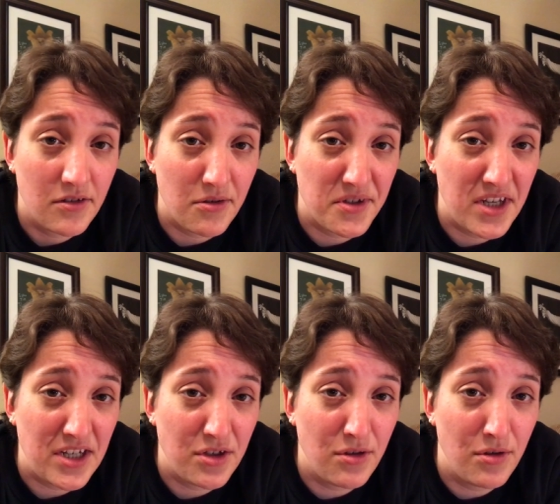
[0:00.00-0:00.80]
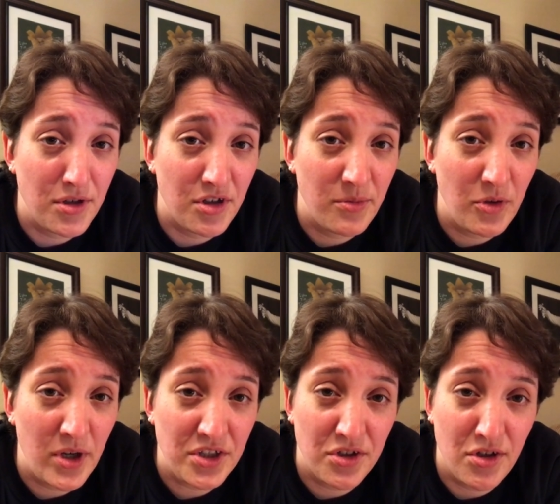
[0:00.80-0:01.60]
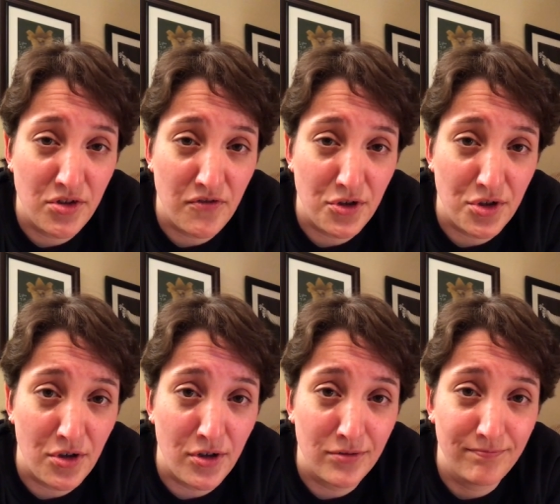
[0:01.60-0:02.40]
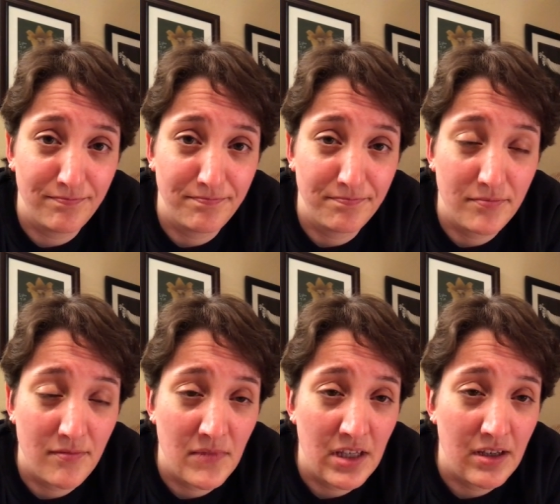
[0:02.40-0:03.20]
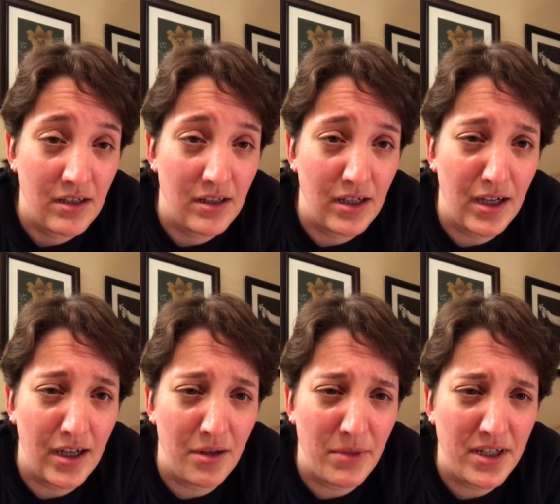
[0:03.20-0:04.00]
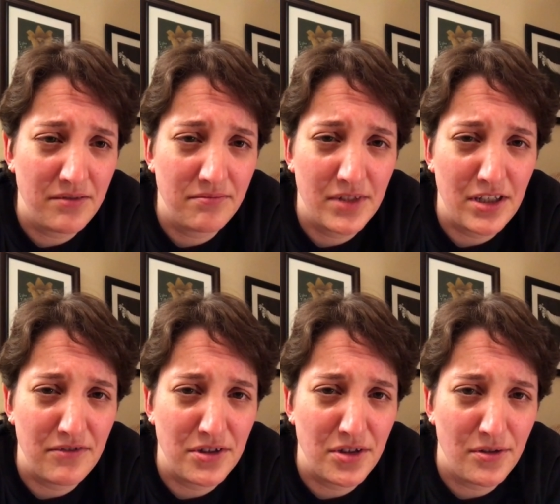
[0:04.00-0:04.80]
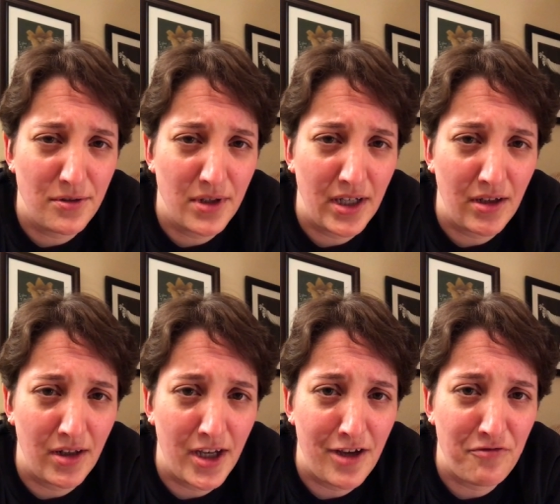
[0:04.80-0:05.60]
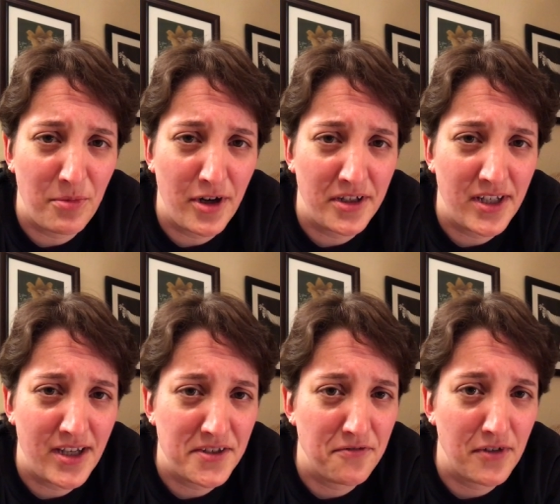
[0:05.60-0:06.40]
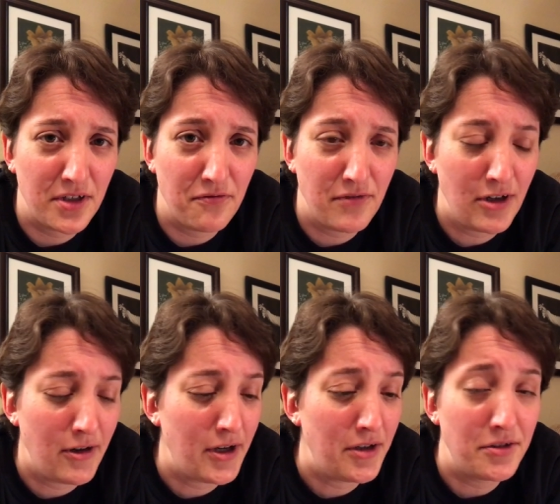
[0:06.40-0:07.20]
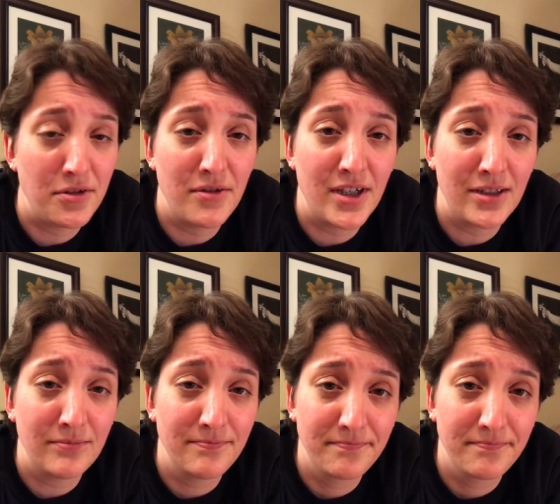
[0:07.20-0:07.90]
So stay tuned, I'll be watching those for sure. I might even do like a live broadcast if I can figure out how to do that.